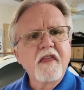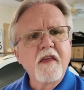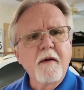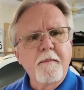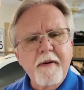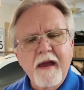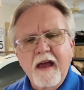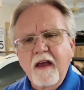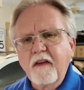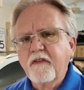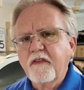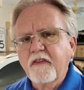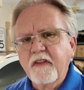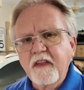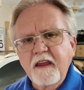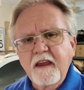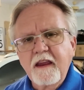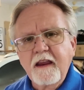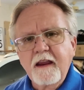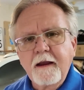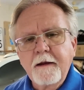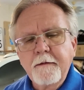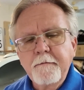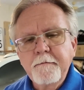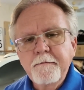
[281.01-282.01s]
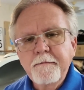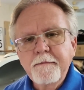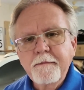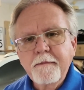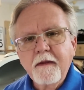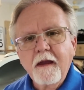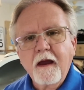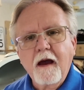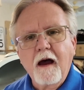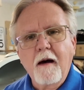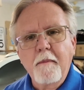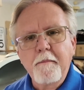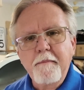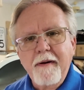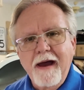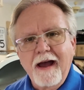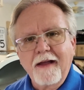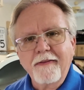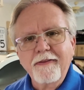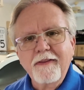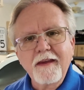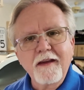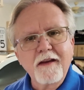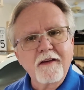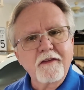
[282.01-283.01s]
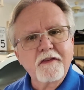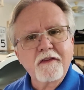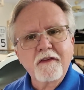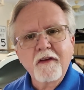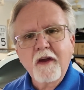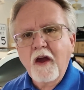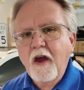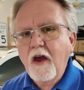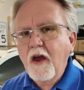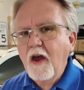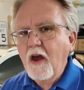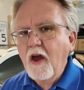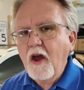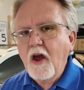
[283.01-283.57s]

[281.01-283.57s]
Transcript: The best thing about this,